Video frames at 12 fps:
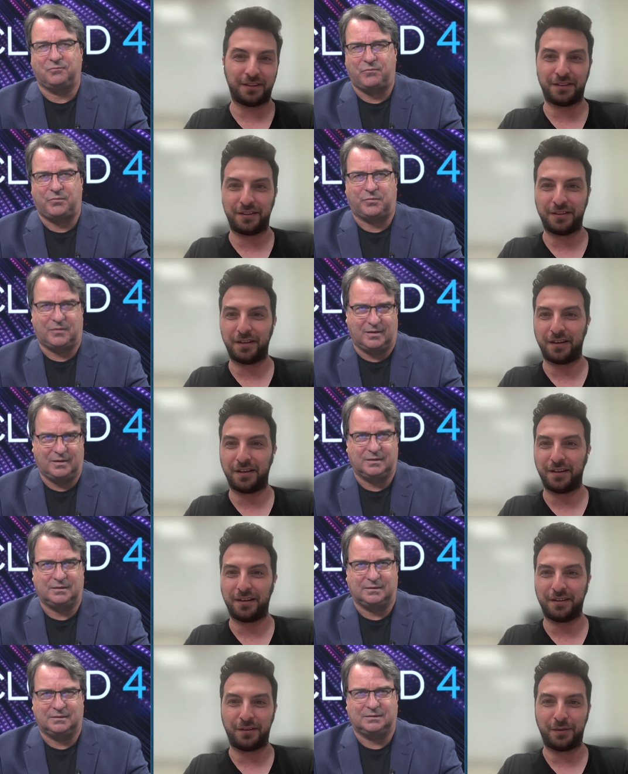Speaker 1: in
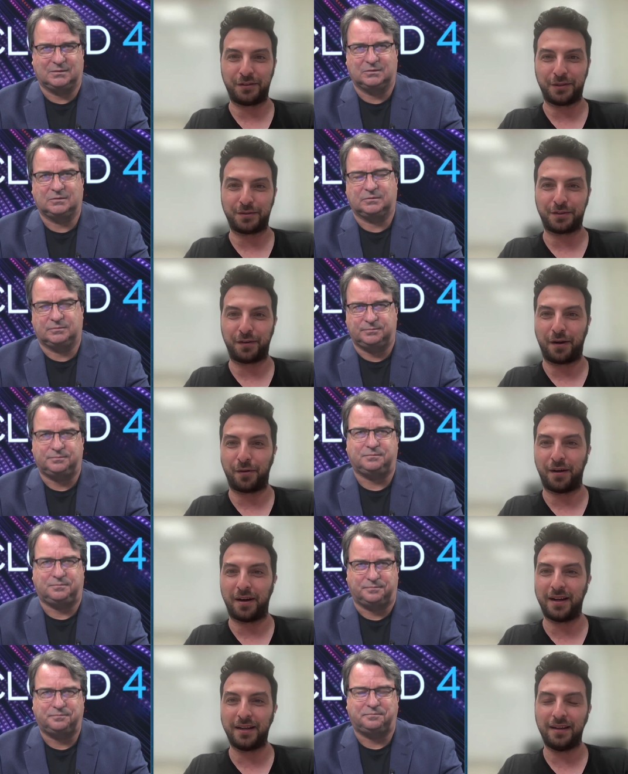terms
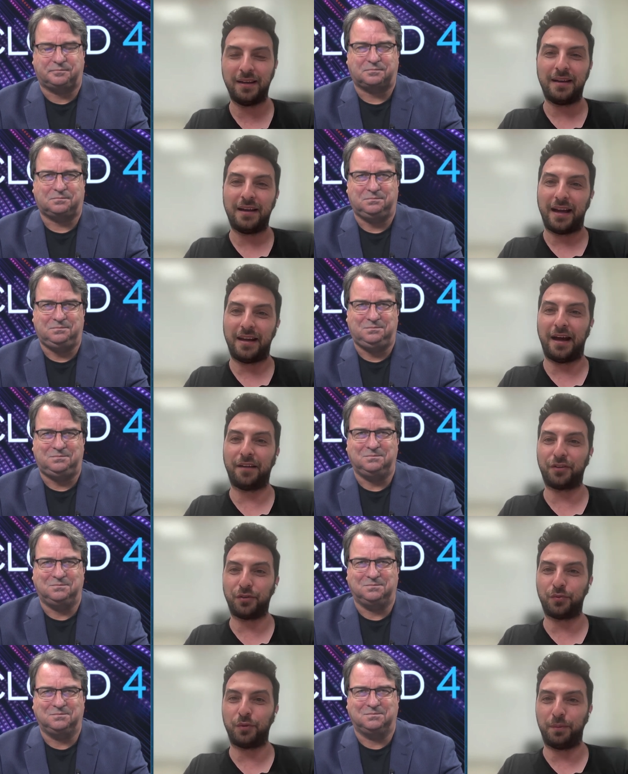of ROI,
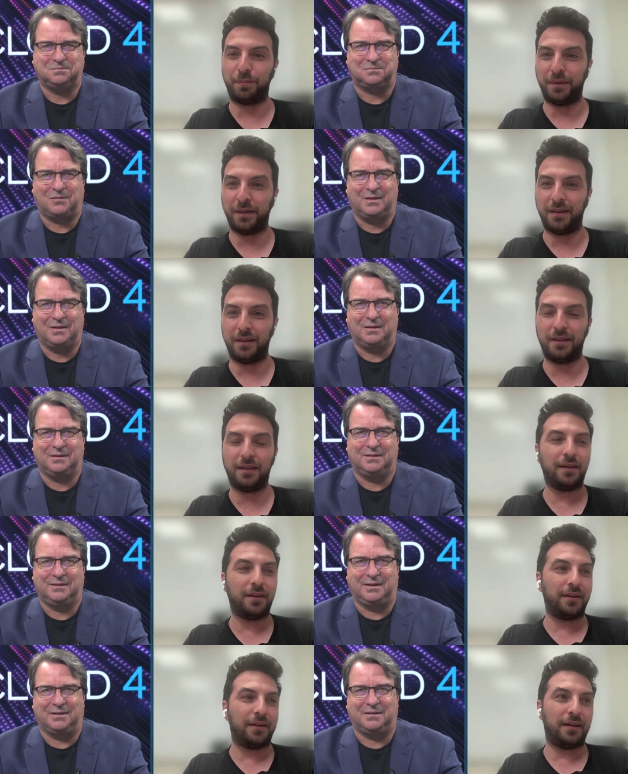and others will
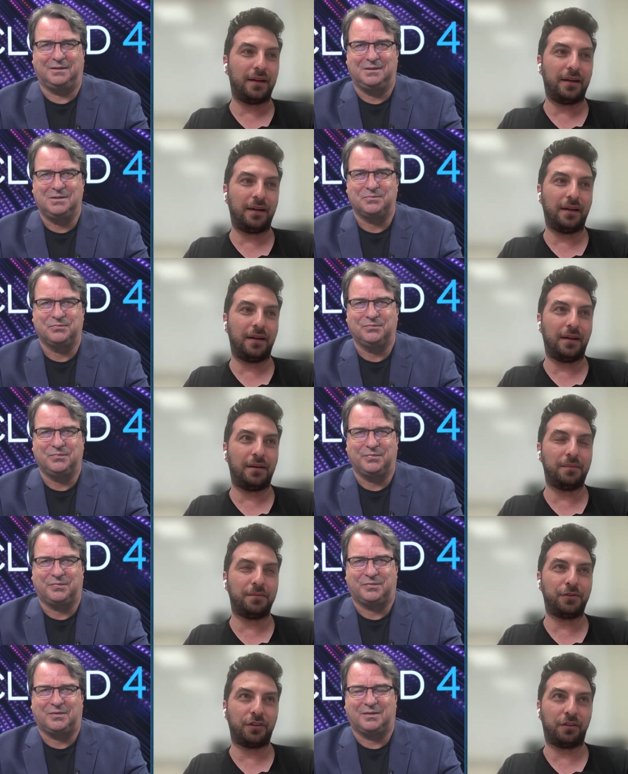be
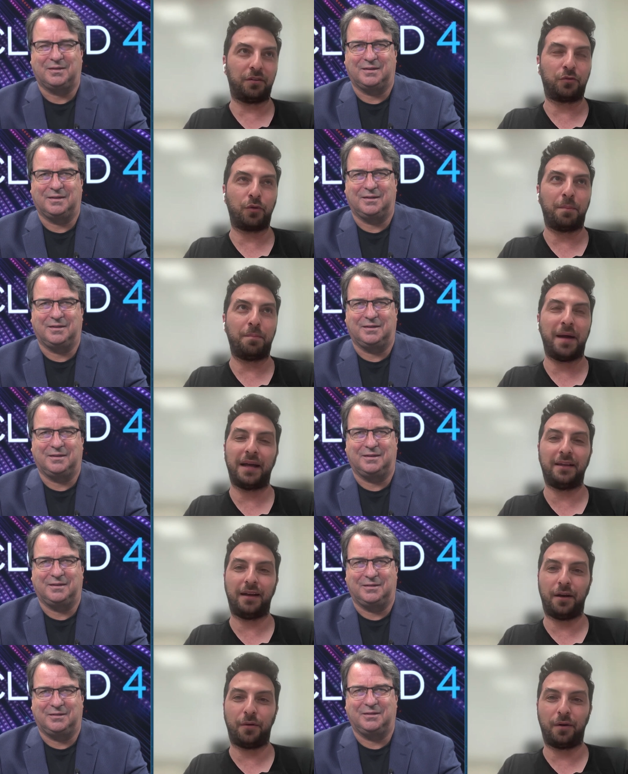just
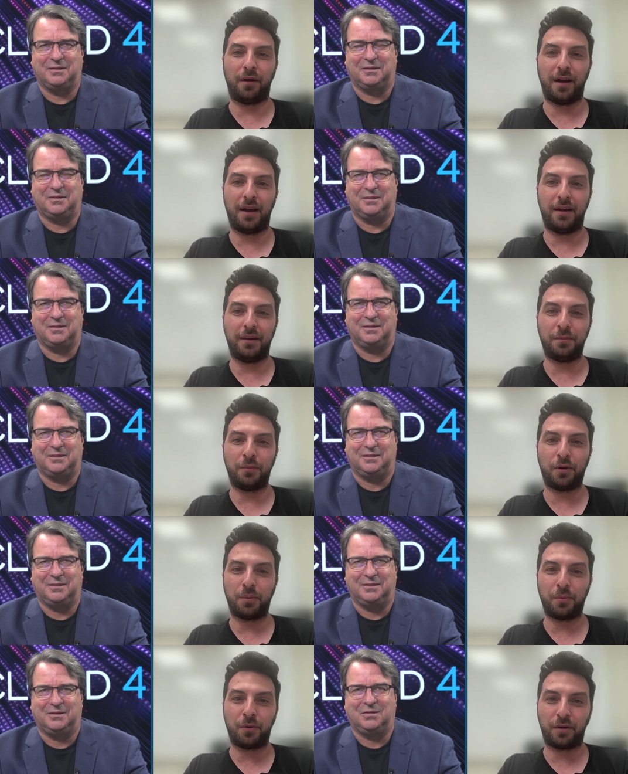dramatic
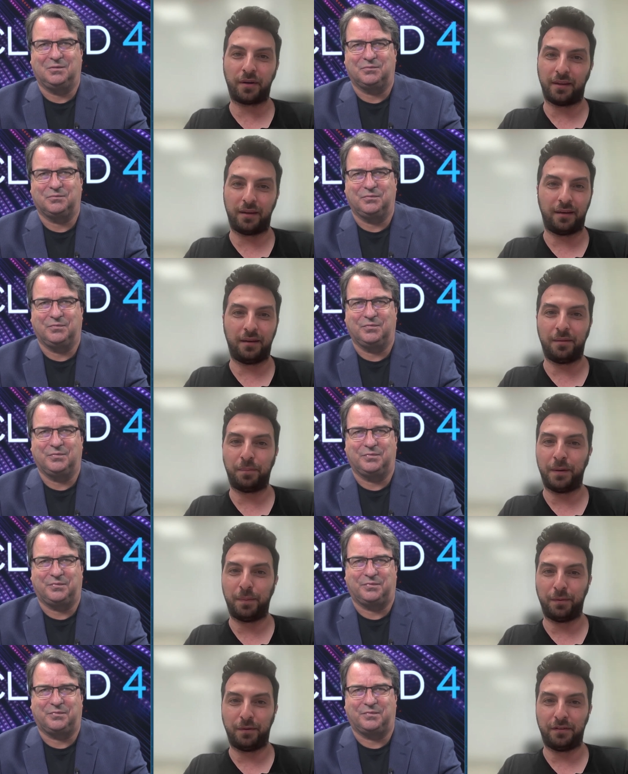ROI, more
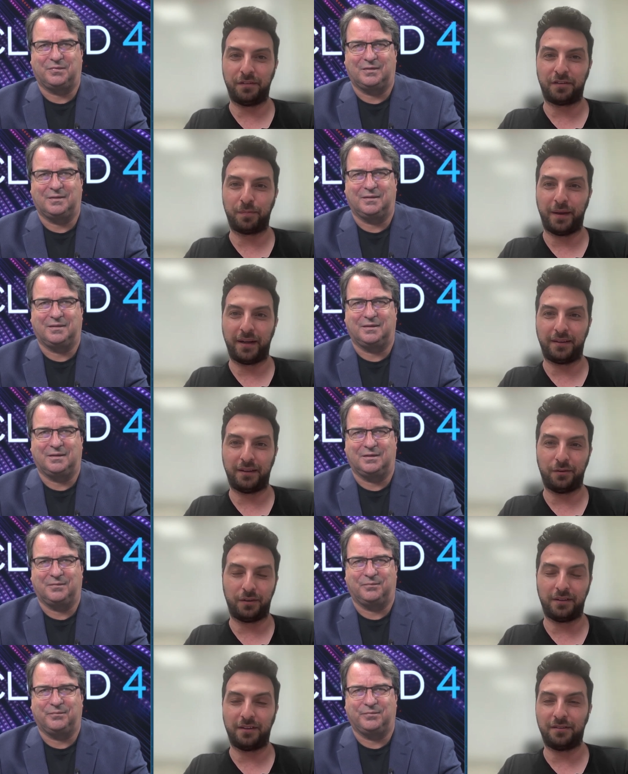than people have
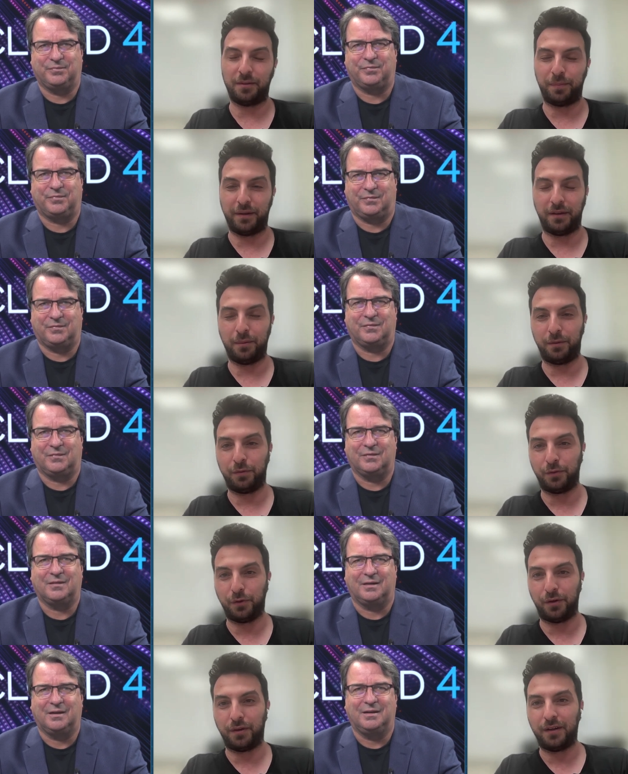expected or
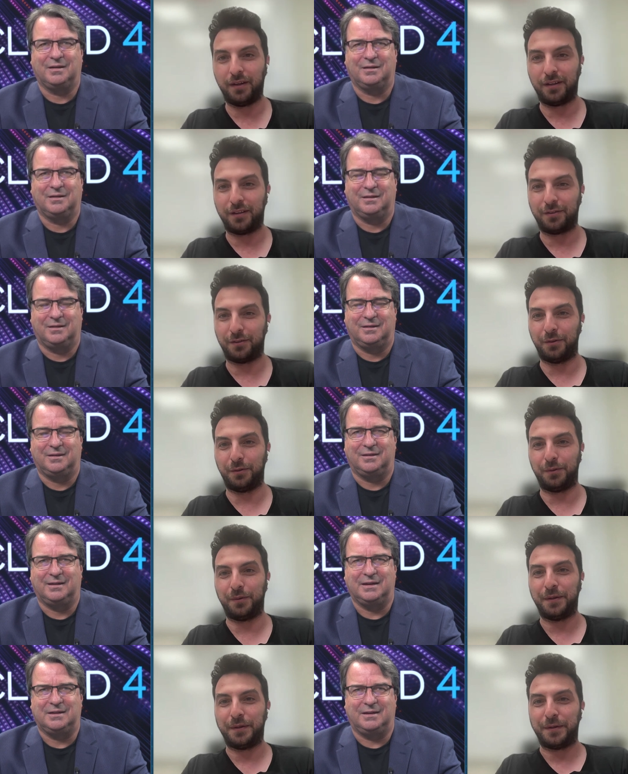anticipated before.
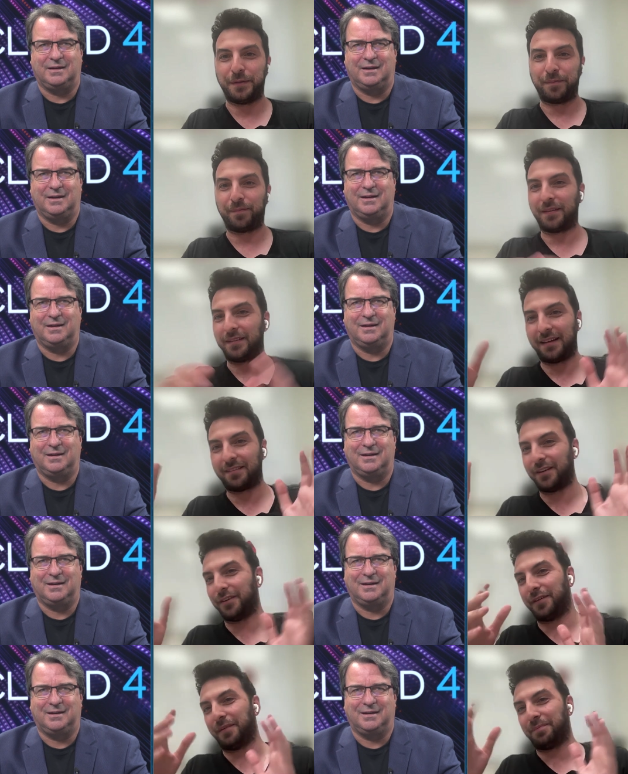So
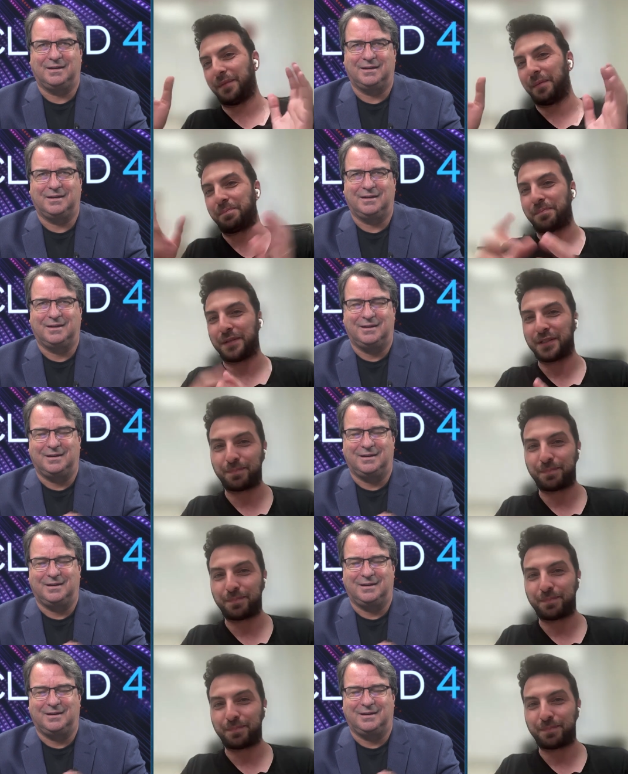that's kind of the